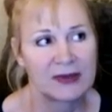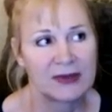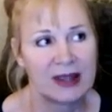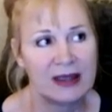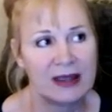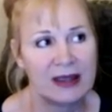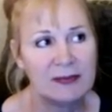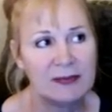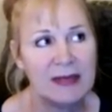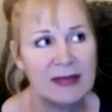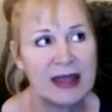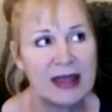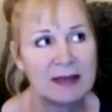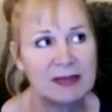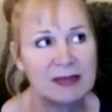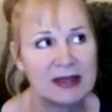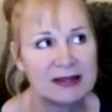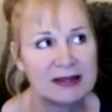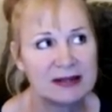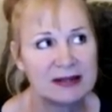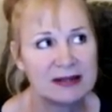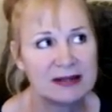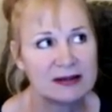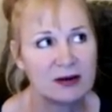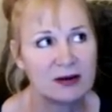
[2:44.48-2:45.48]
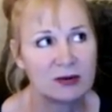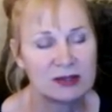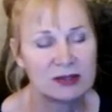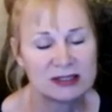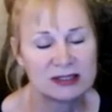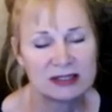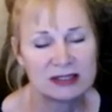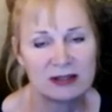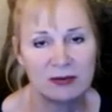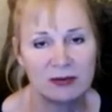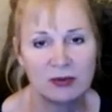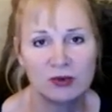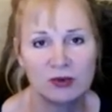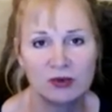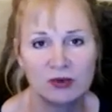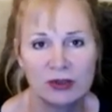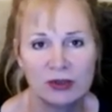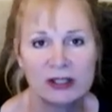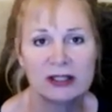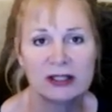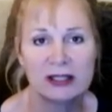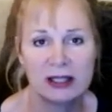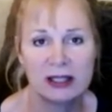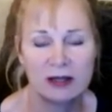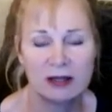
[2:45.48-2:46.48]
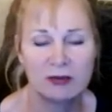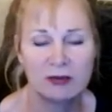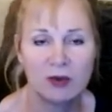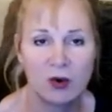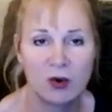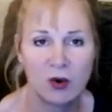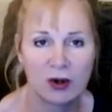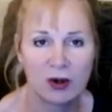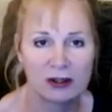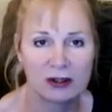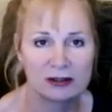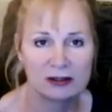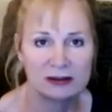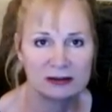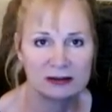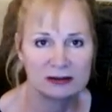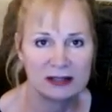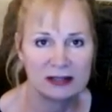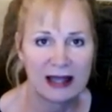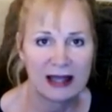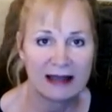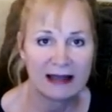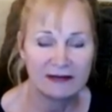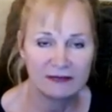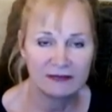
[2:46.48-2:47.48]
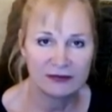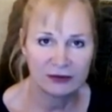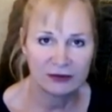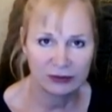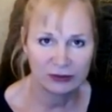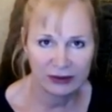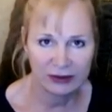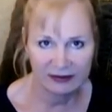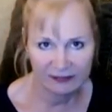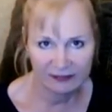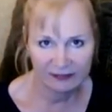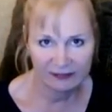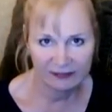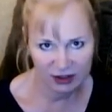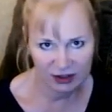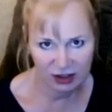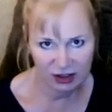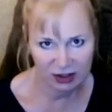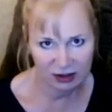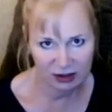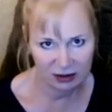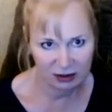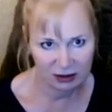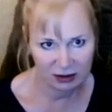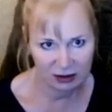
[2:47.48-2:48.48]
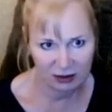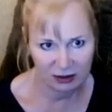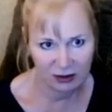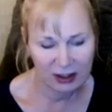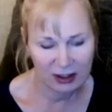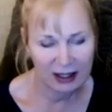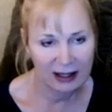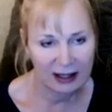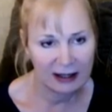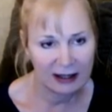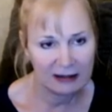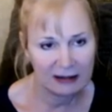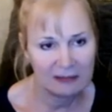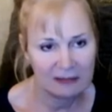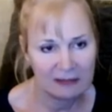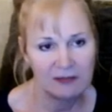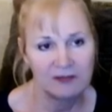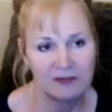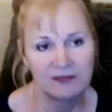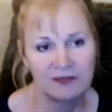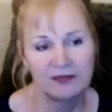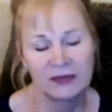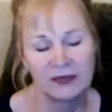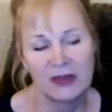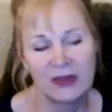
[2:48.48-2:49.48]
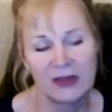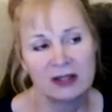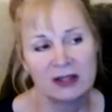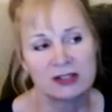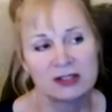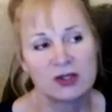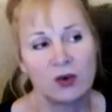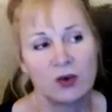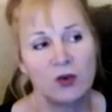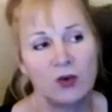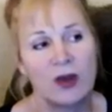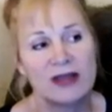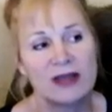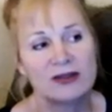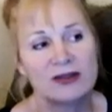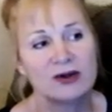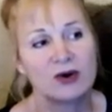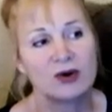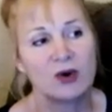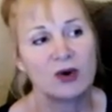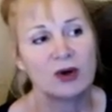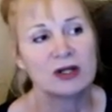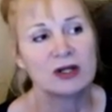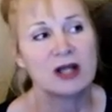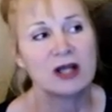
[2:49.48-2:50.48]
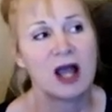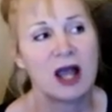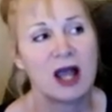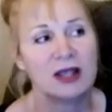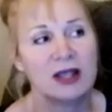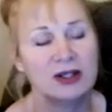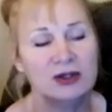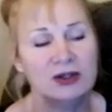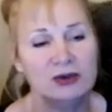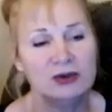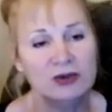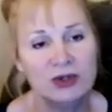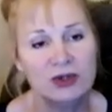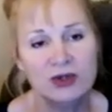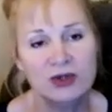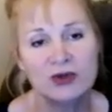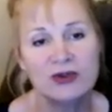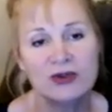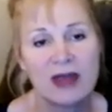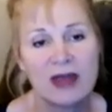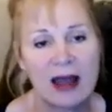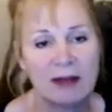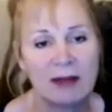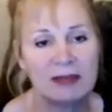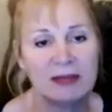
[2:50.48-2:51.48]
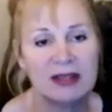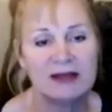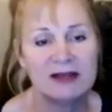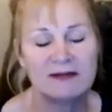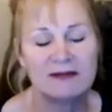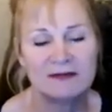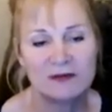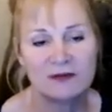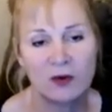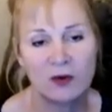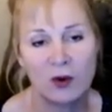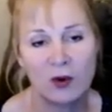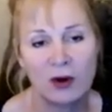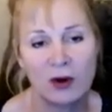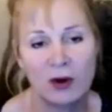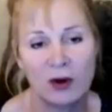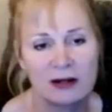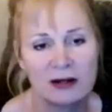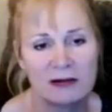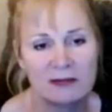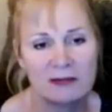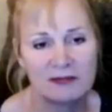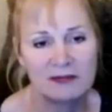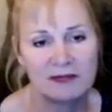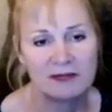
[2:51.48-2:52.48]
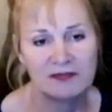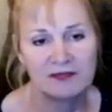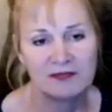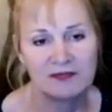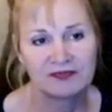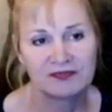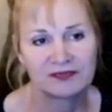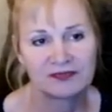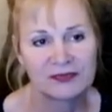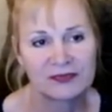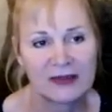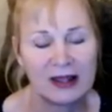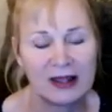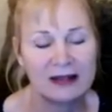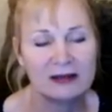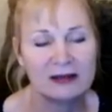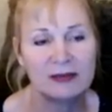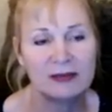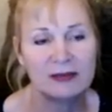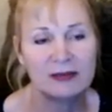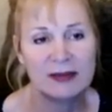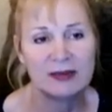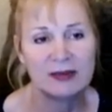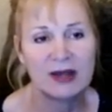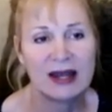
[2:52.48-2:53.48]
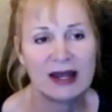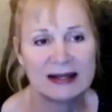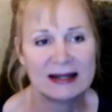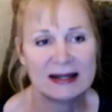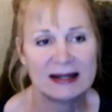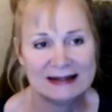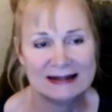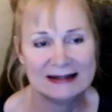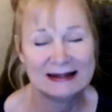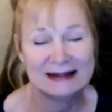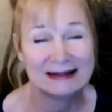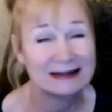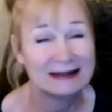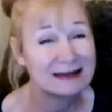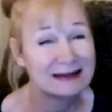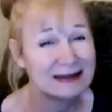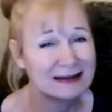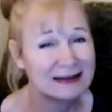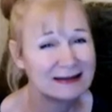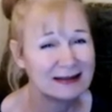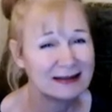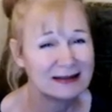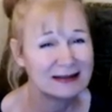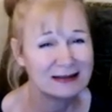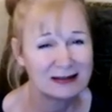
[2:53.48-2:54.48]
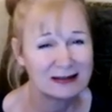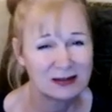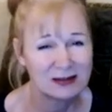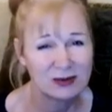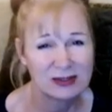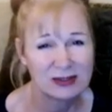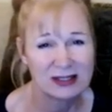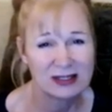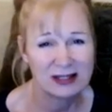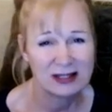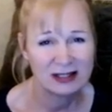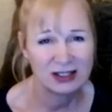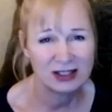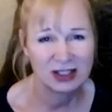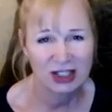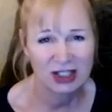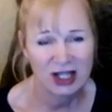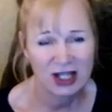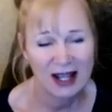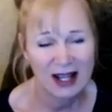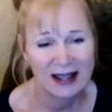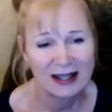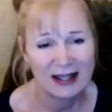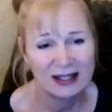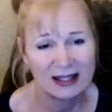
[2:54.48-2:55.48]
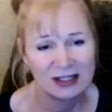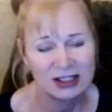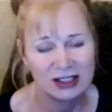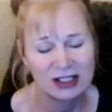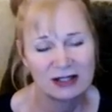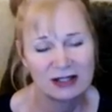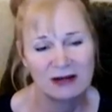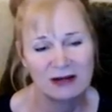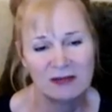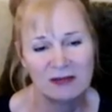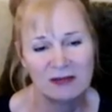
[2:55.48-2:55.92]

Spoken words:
it may be that there was some really important life revision, okay? So whether or not you knew that before, like maybe had an inkling that this was going to change,